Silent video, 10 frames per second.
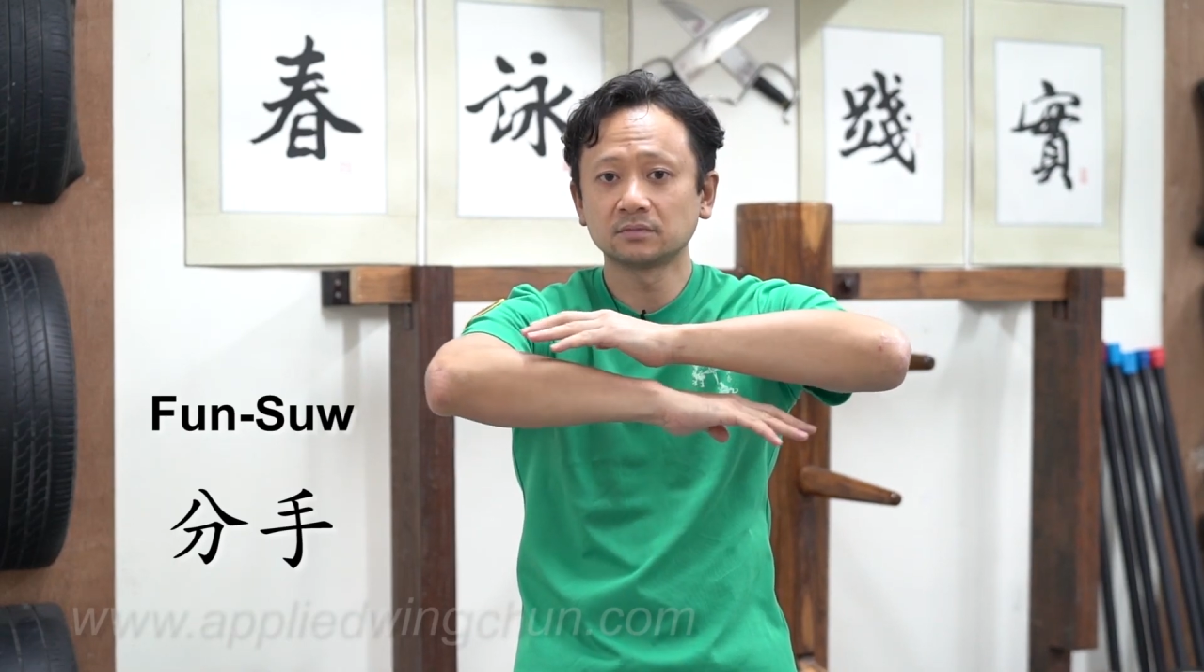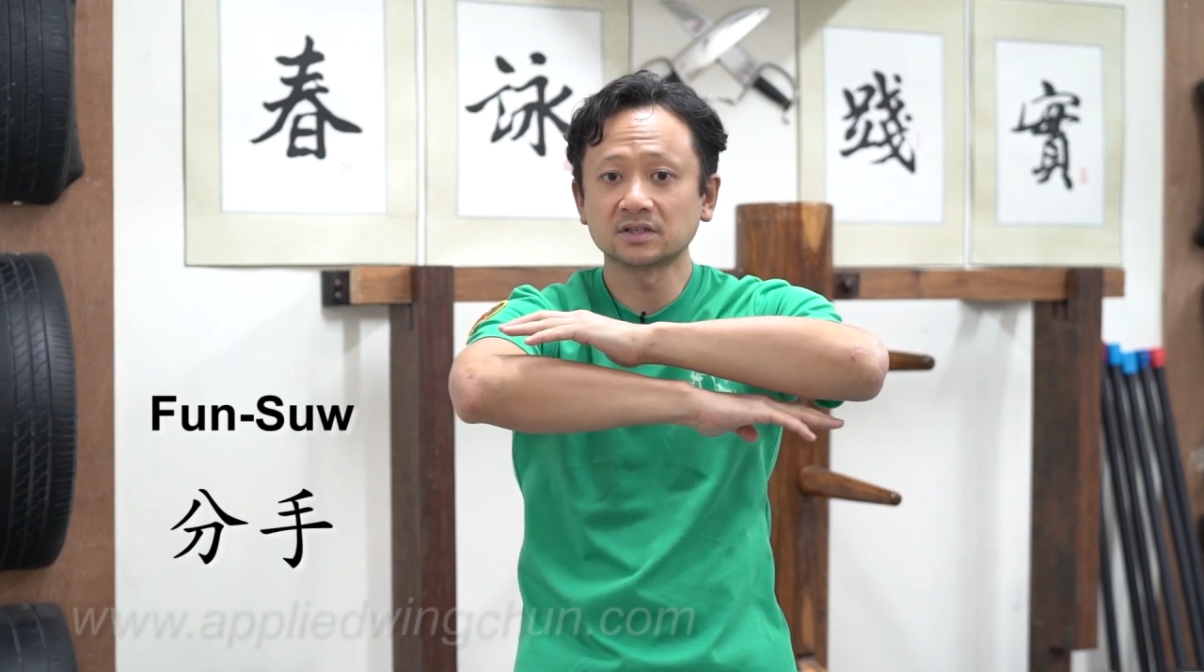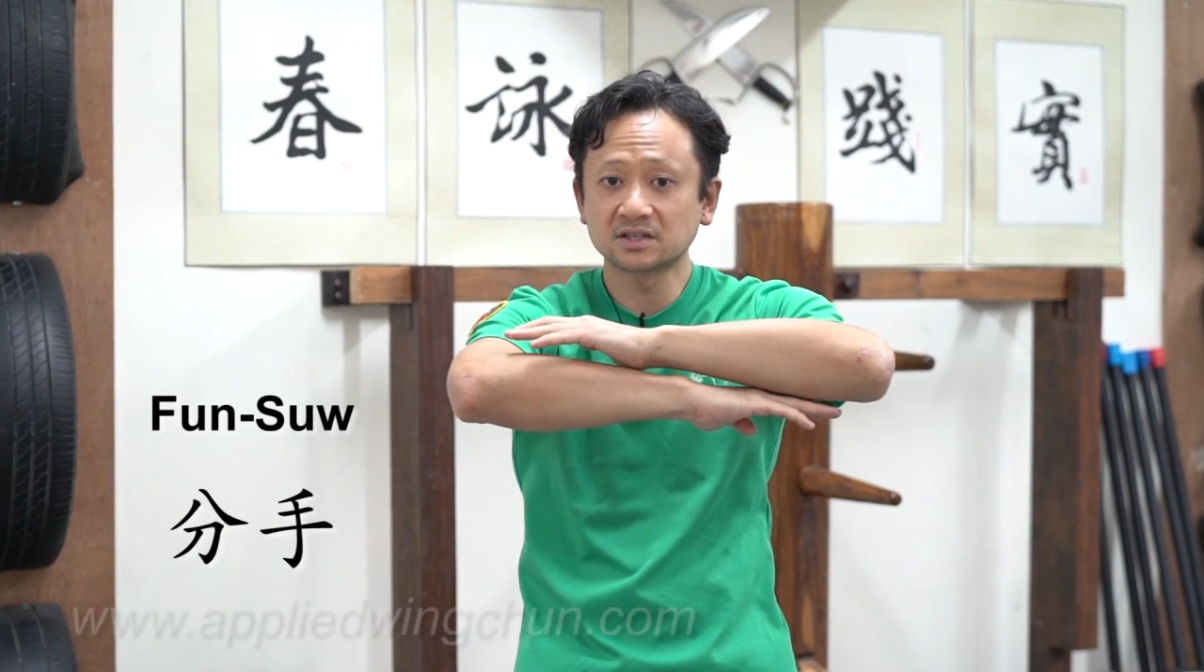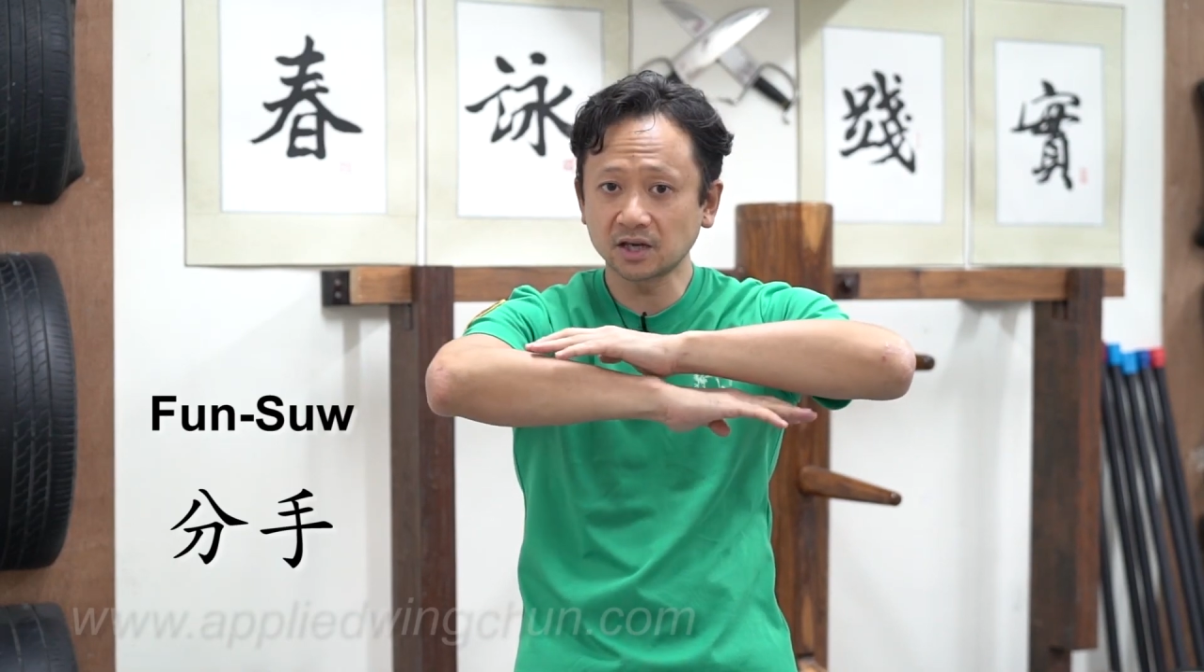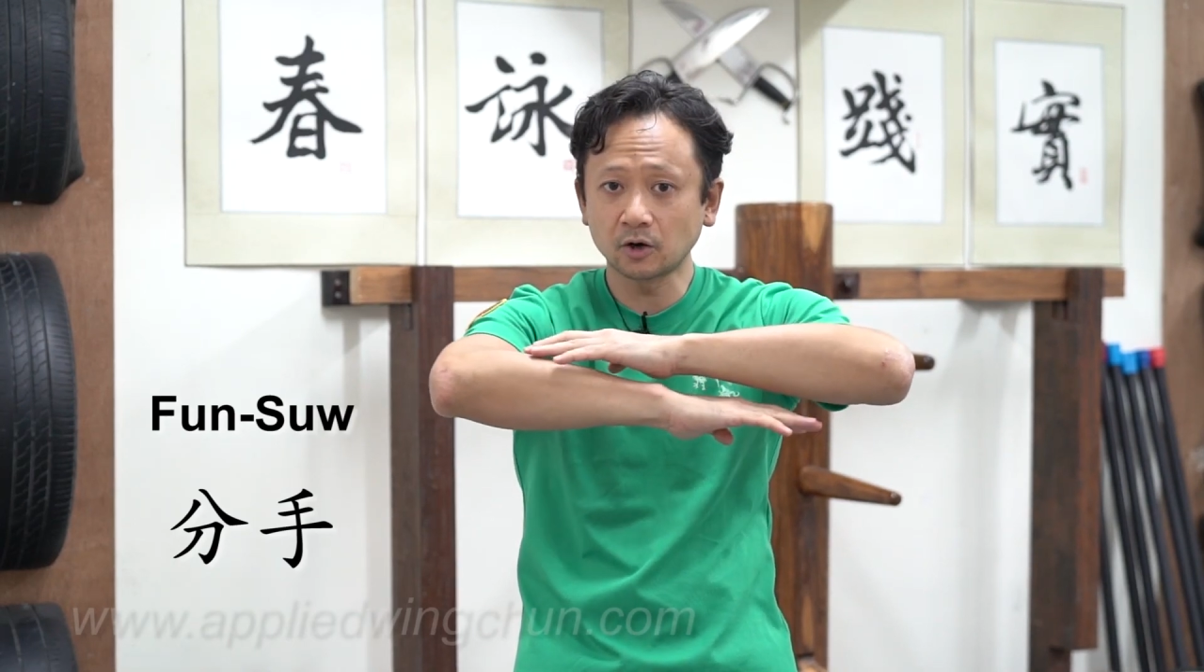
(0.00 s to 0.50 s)

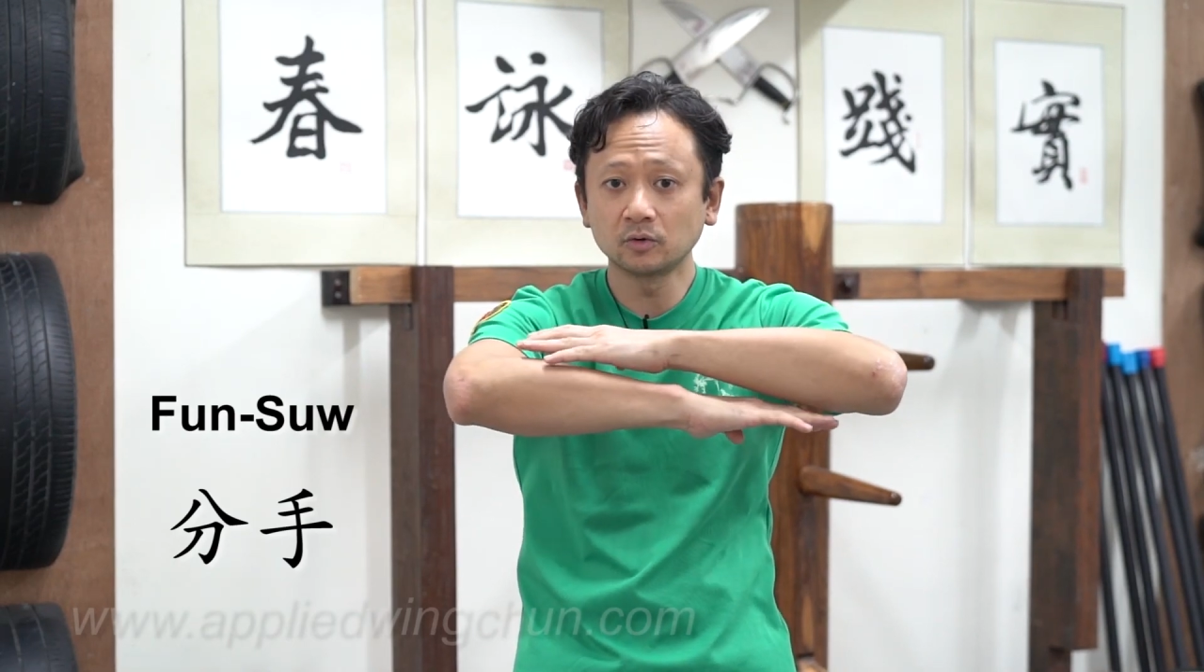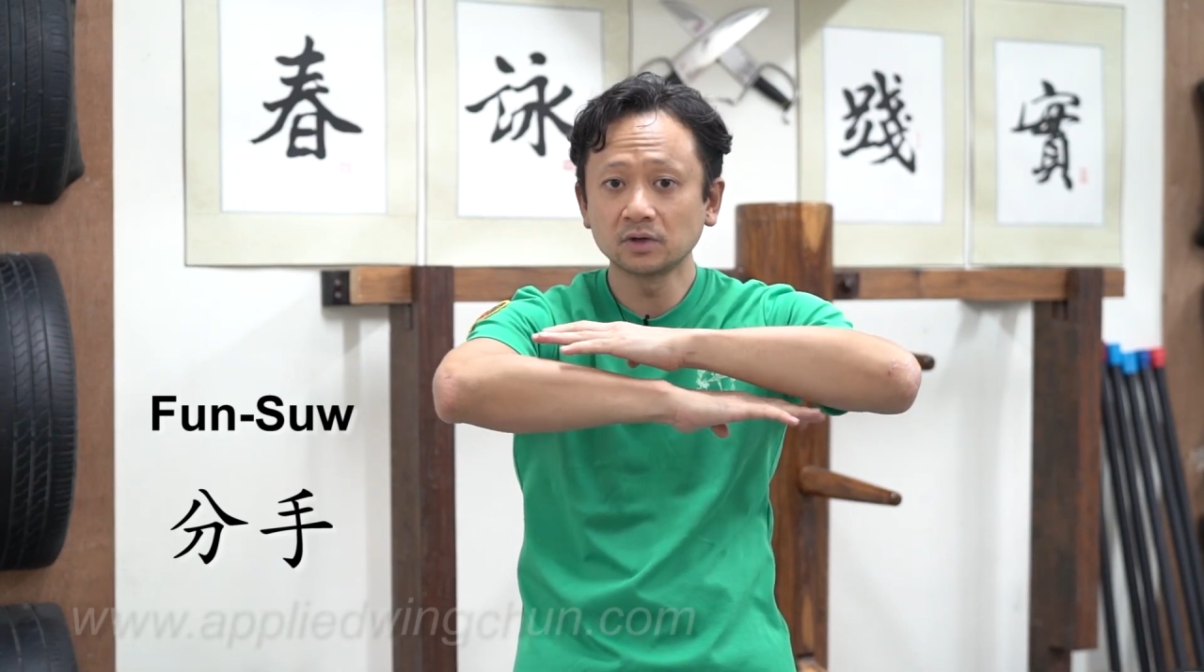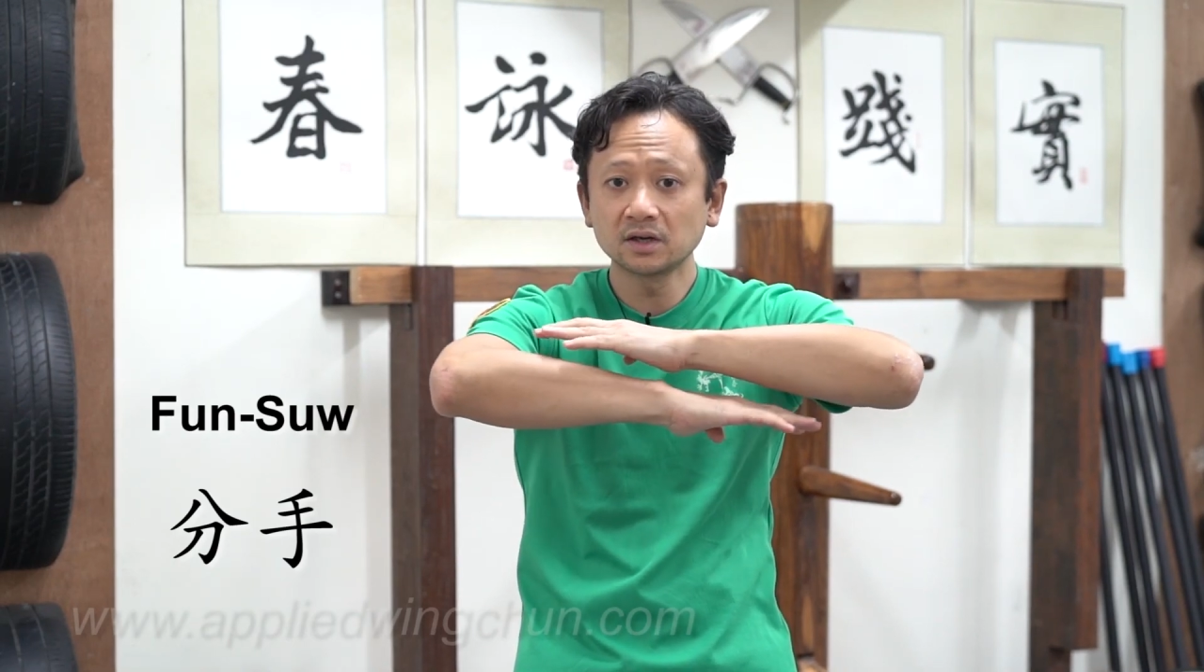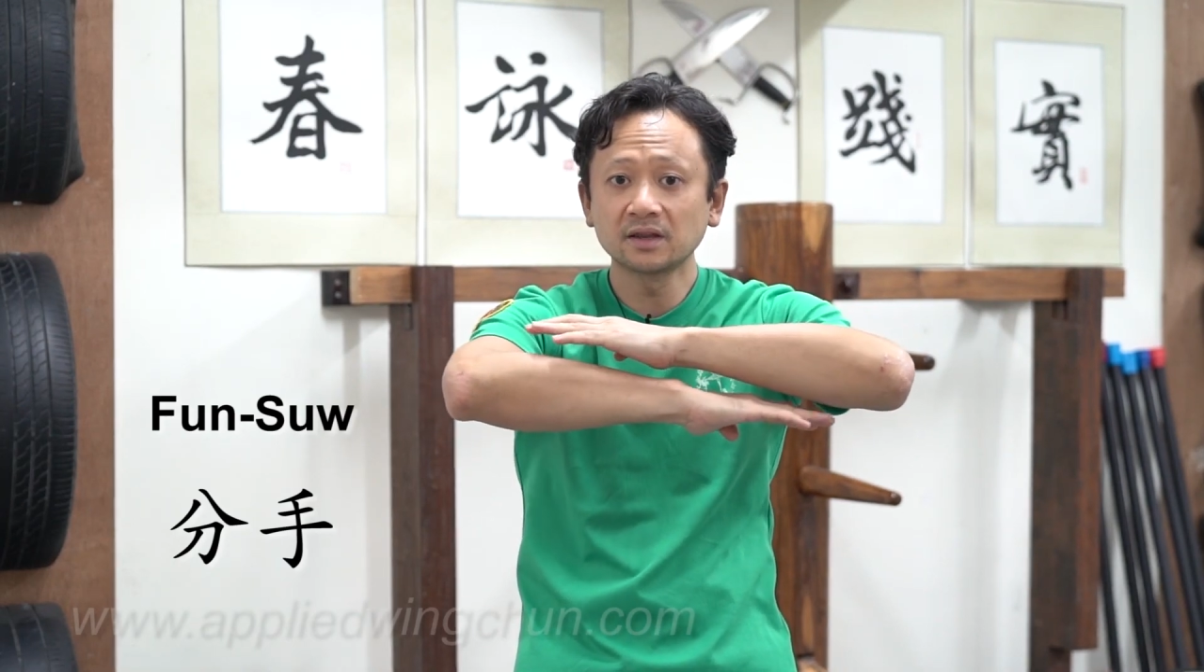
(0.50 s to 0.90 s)
Sao,